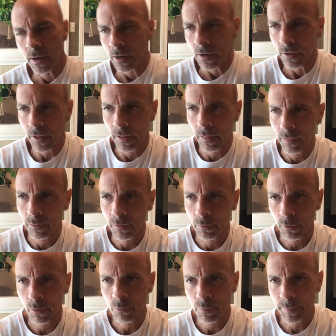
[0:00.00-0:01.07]
The
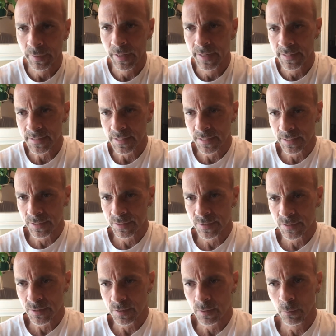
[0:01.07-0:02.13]
growth plate
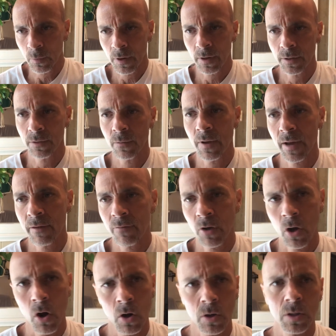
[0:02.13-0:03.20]
is where you have a
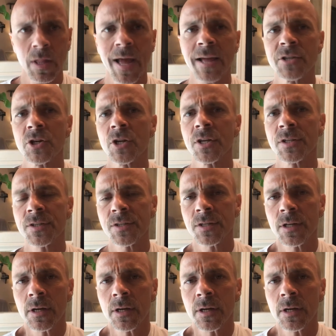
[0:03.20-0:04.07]
cartilaginous